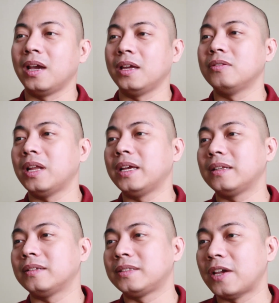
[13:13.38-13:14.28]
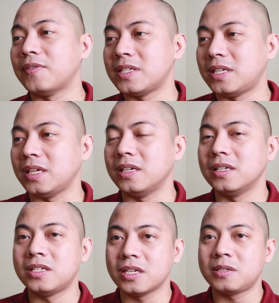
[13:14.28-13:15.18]
I don't like
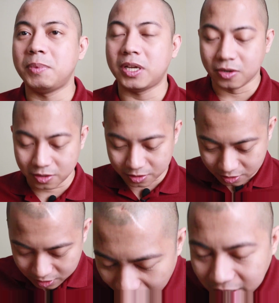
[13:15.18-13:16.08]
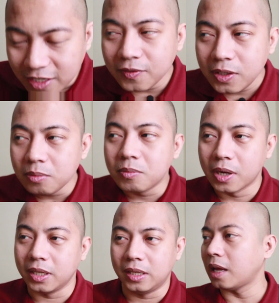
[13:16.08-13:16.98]
7C just because I'm giving you
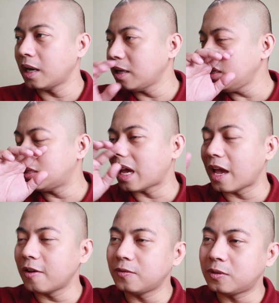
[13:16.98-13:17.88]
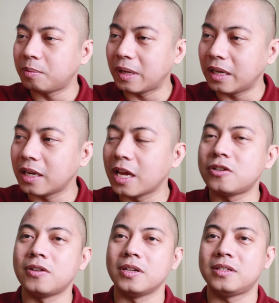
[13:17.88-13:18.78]
money and I need to have to pay an
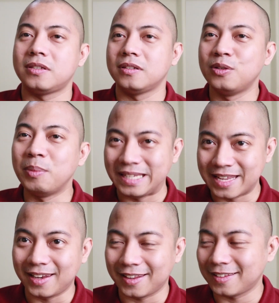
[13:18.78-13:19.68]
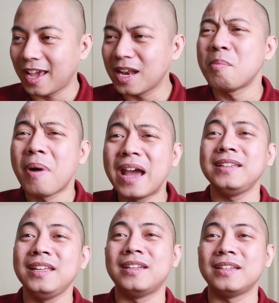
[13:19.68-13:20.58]
entrance to maintain it, and I
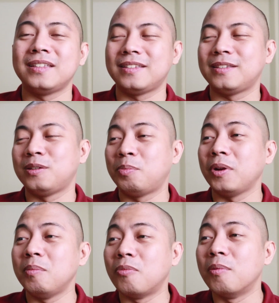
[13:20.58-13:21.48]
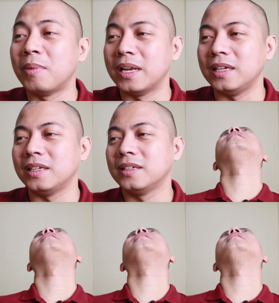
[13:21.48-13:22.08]
might need it to put in more money.